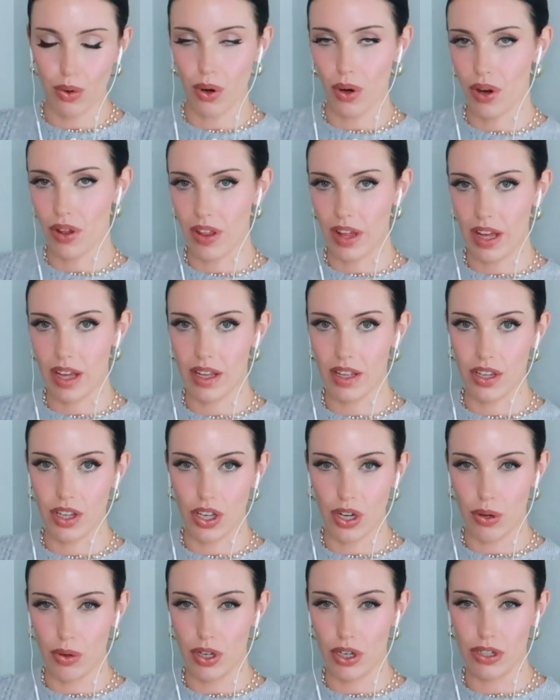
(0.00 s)
or that, you
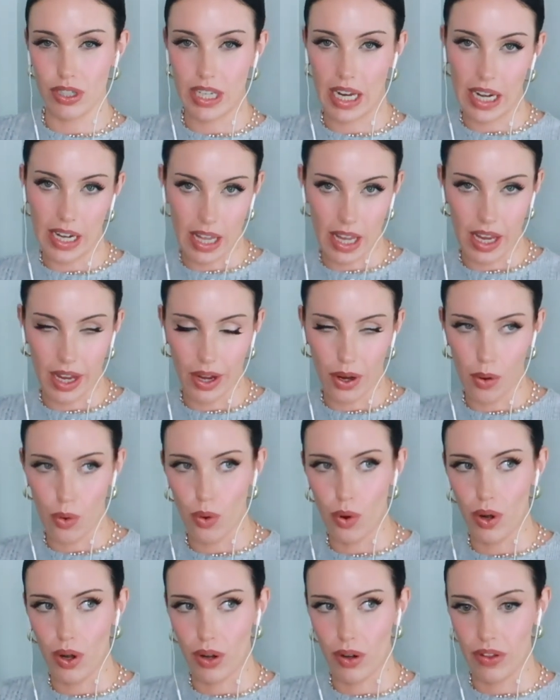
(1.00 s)
know, you're dating,
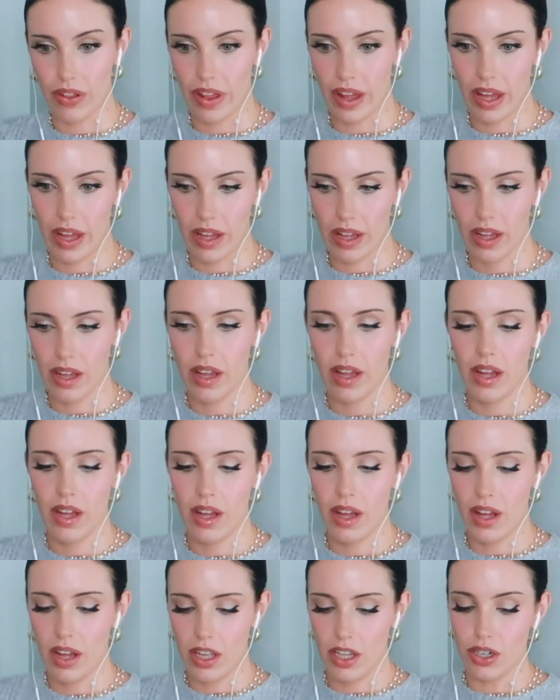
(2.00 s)
or that
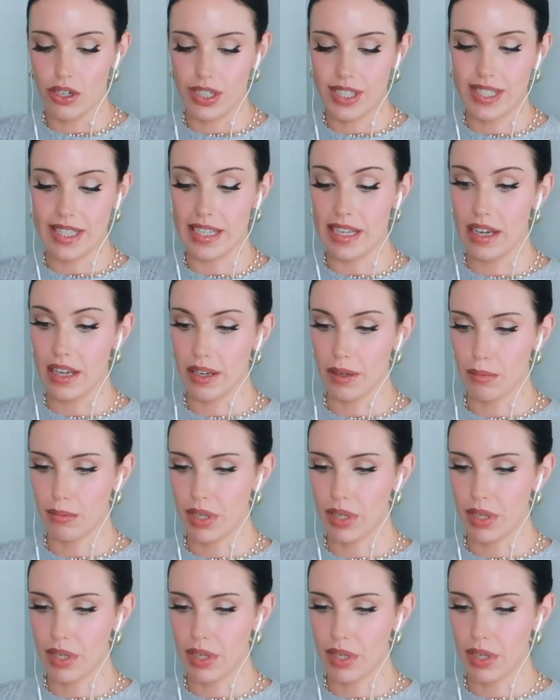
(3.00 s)
you're seeing,